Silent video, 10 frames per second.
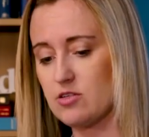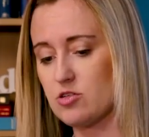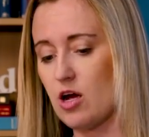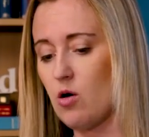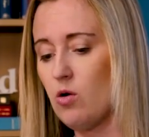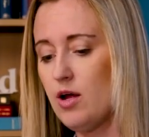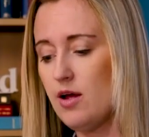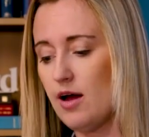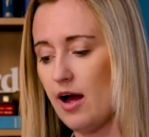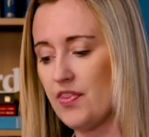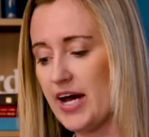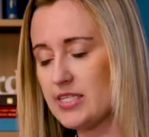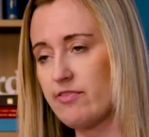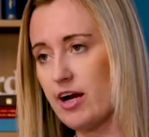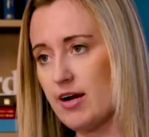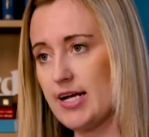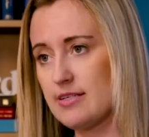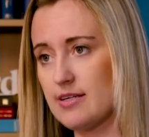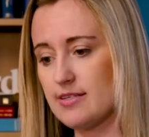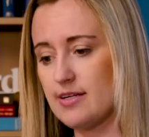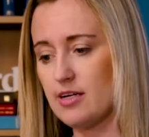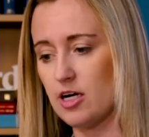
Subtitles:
So that's very consistent